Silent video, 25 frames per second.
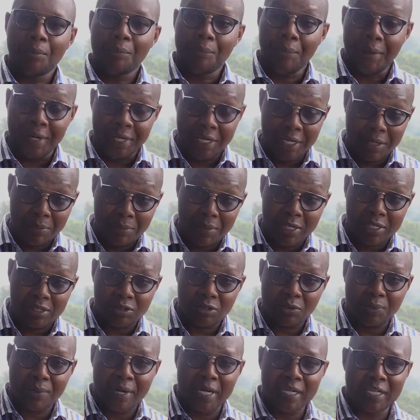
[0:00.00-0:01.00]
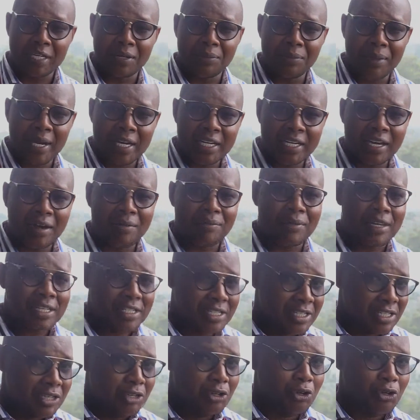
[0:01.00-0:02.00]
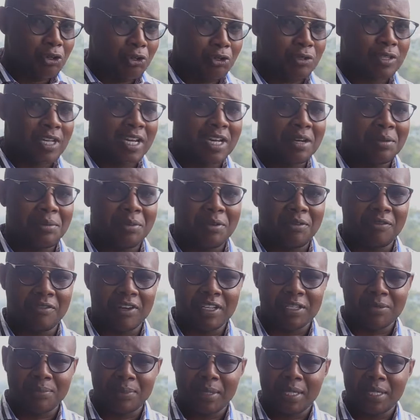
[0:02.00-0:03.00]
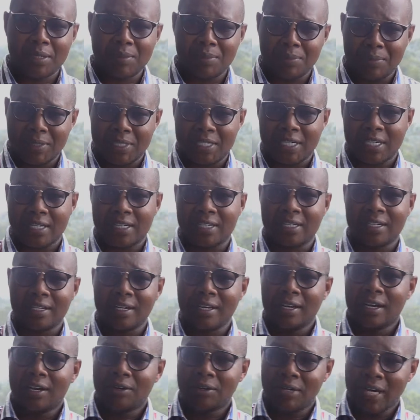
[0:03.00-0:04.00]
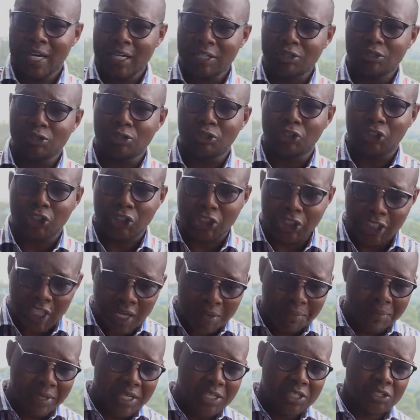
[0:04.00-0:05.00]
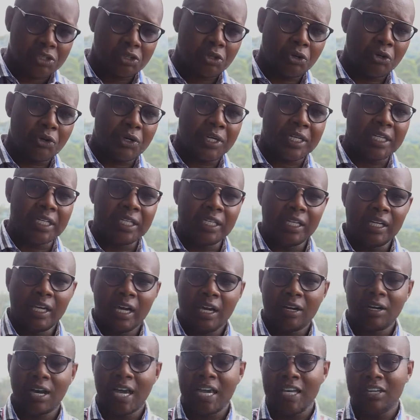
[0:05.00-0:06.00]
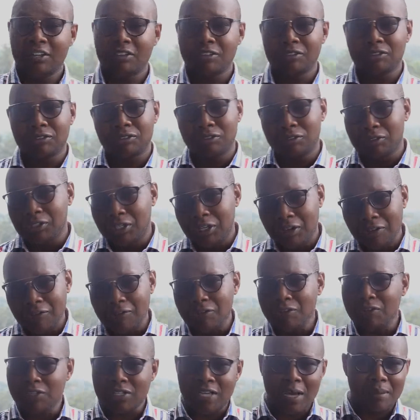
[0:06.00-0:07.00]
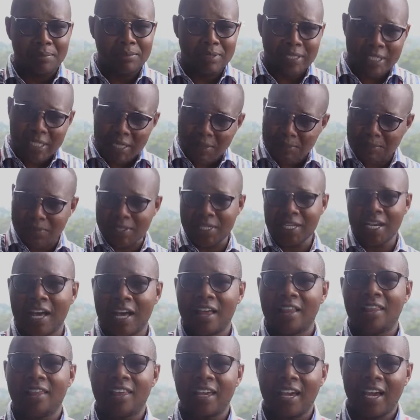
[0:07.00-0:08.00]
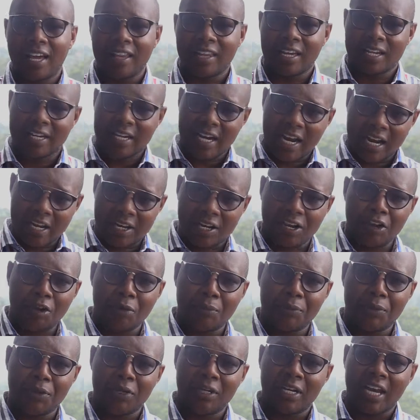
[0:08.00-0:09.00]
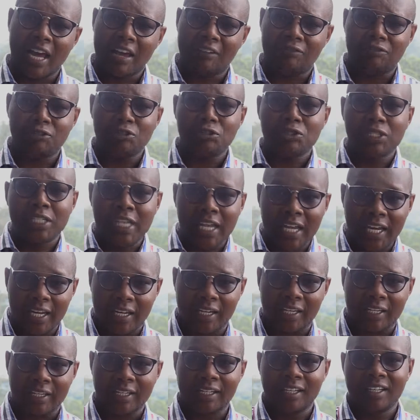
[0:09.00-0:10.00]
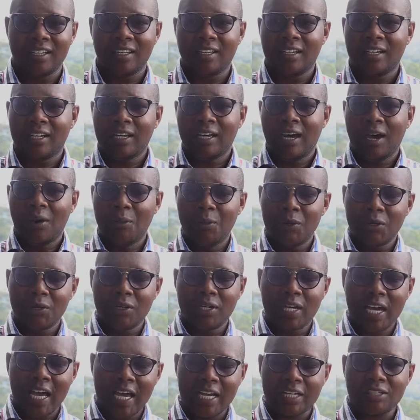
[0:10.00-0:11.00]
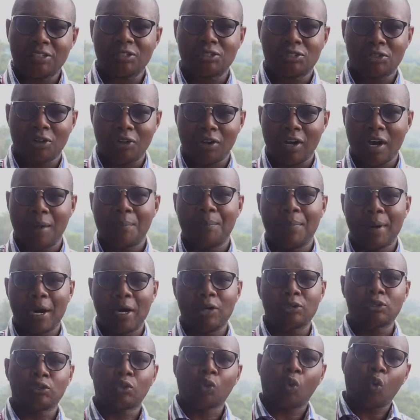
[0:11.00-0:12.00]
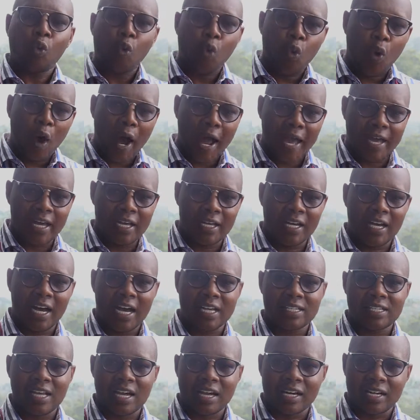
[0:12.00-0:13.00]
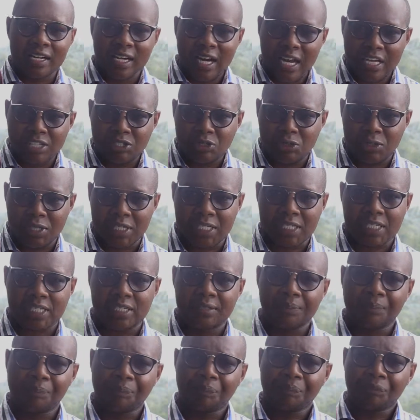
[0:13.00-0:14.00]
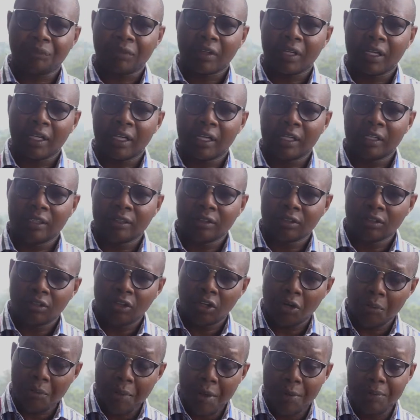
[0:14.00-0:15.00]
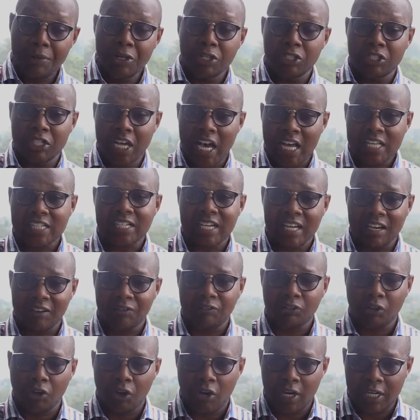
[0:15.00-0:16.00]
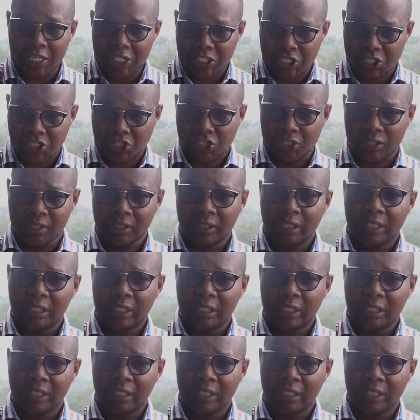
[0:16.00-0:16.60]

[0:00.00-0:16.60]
My name is Reuben Kimani. I'm the CEO of Username Investment Limited. I'd like to share my story. I'd like to give you some tips and there that can help you in life. Today, we would like to talk about why, as a graduate, or maybe you just left college,